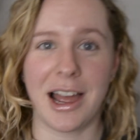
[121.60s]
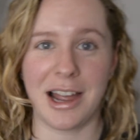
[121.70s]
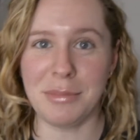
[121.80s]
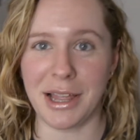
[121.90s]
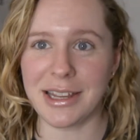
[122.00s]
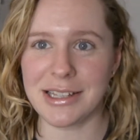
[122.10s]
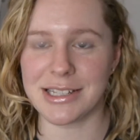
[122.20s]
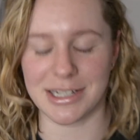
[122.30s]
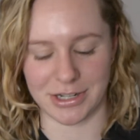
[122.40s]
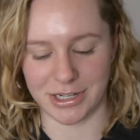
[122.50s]
I'm liking
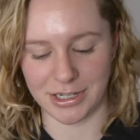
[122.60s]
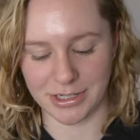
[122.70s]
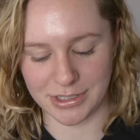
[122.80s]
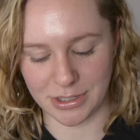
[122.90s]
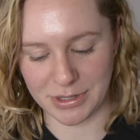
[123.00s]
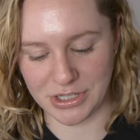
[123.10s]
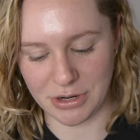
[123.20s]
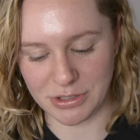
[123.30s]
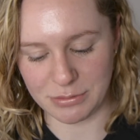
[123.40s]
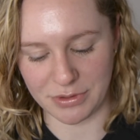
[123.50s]
Siri. So he
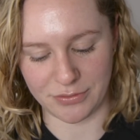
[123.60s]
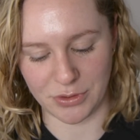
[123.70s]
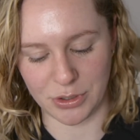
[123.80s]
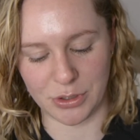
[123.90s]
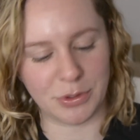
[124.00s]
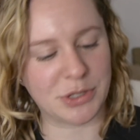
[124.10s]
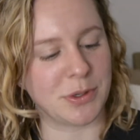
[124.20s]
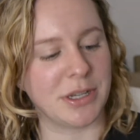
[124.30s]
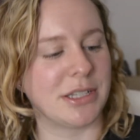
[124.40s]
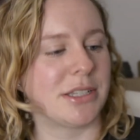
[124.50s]
chose number 4, which
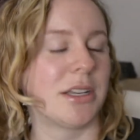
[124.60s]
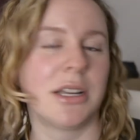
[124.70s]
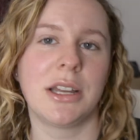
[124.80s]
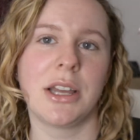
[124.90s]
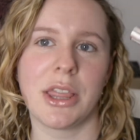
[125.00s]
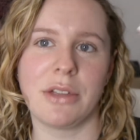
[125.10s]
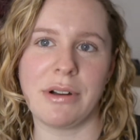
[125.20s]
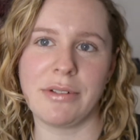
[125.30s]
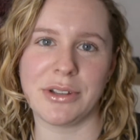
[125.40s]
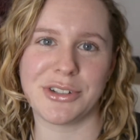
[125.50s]
was the
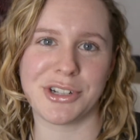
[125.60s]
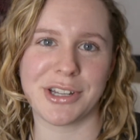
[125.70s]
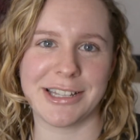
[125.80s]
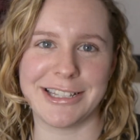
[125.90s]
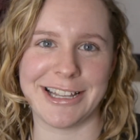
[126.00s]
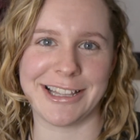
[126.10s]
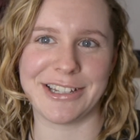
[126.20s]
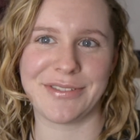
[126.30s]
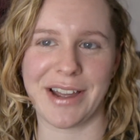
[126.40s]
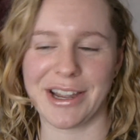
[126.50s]
Revolution Conceal and
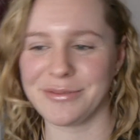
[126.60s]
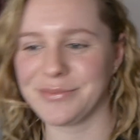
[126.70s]
Define.